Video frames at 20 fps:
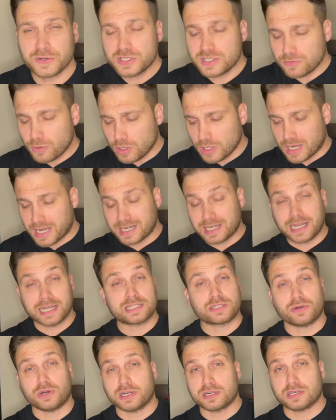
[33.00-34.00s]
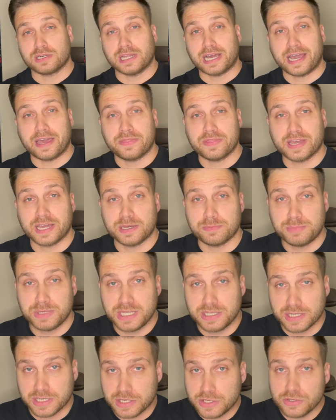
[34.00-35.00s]
of all, I'd like to underline that
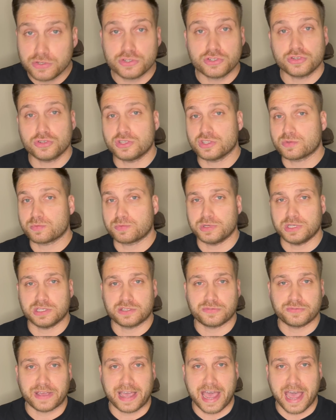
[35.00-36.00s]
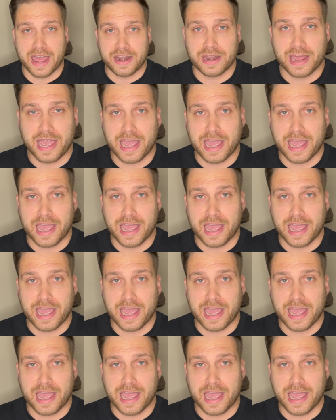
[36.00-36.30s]
being a huge Judas Priest fan,